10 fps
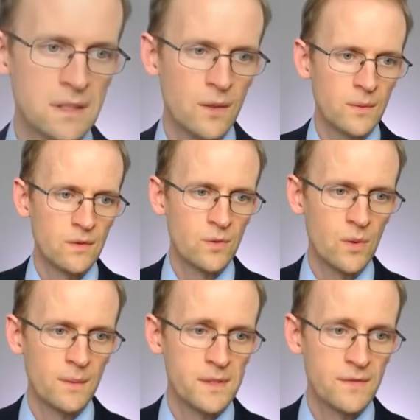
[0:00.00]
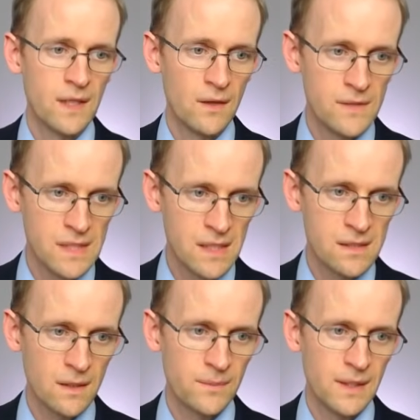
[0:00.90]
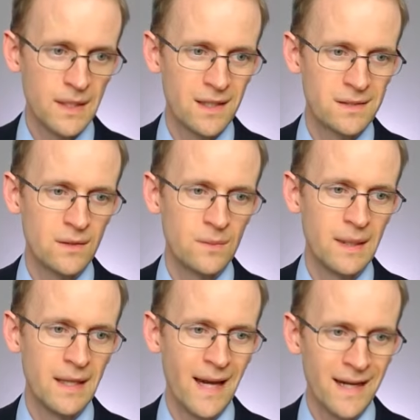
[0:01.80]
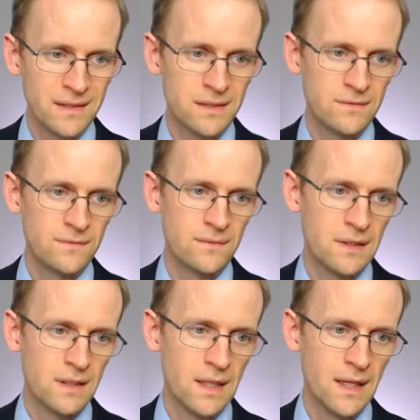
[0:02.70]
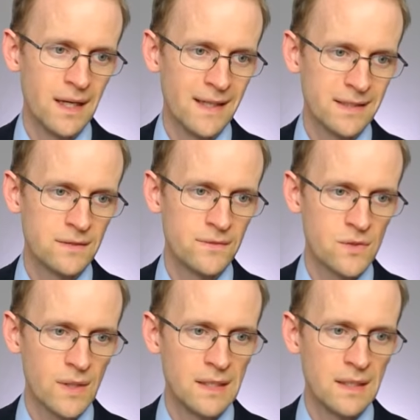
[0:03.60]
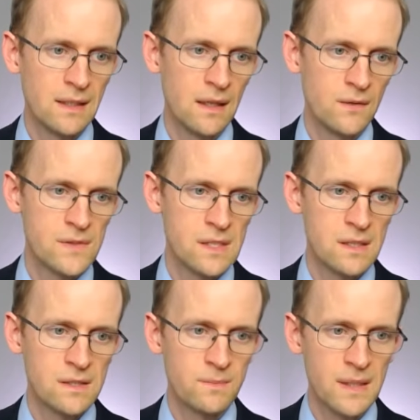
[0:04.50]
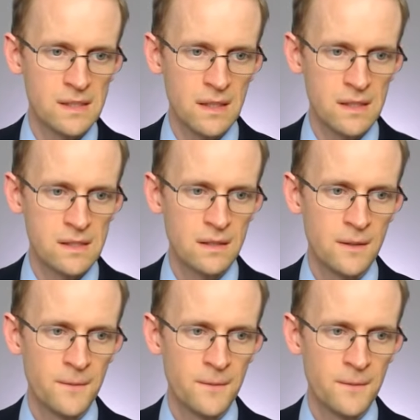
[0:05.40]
start with, the requirements for the overseas company, it's got to be an active and trading overseas business,